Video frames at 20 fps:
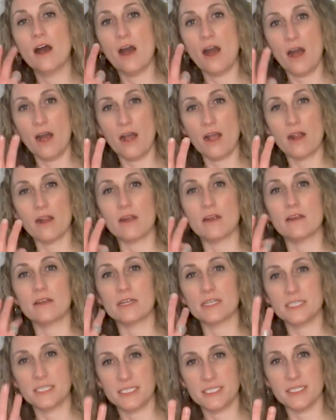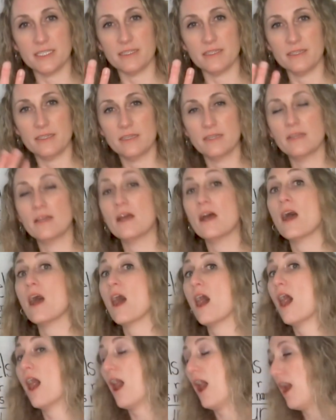Hard.
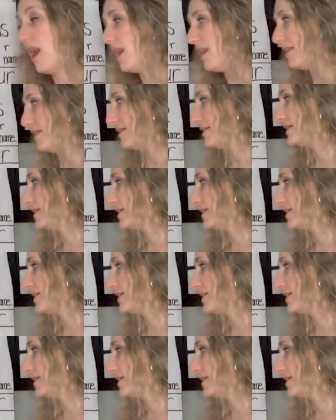Hard